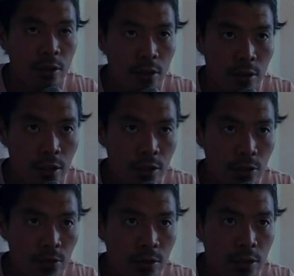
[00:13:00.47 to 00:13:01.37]
Look, as
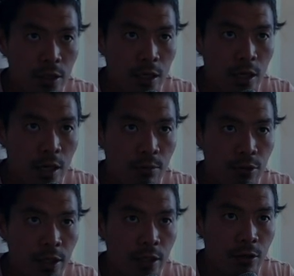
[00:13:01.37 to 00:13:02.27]
soon as I
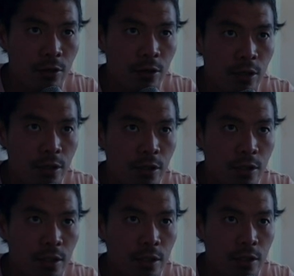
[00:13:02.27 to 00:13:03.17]
bring it across,
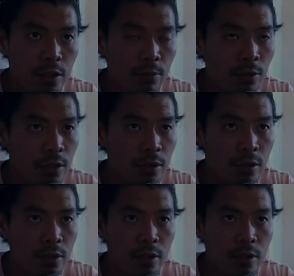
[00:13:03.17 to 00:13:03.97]
something,